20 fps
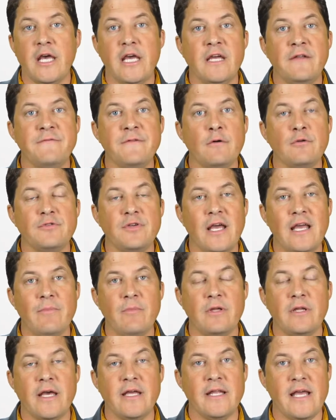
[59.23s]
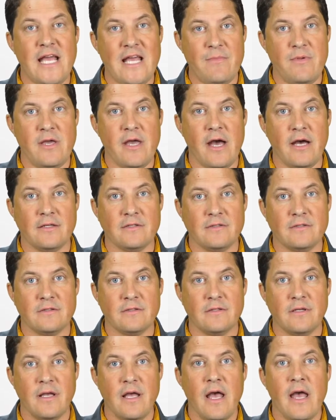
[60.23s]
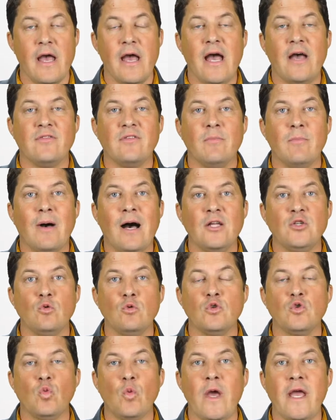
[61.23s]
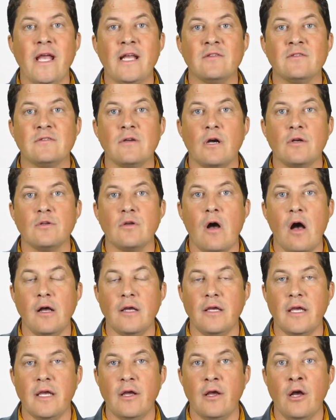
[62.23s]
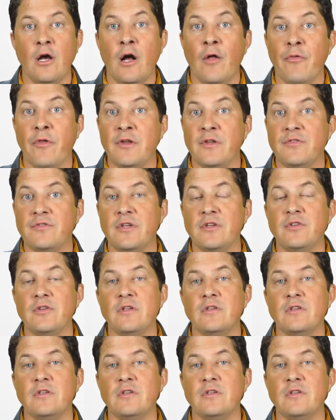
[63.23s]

infotainment, and ABS. As the modules wake and start talking, the decision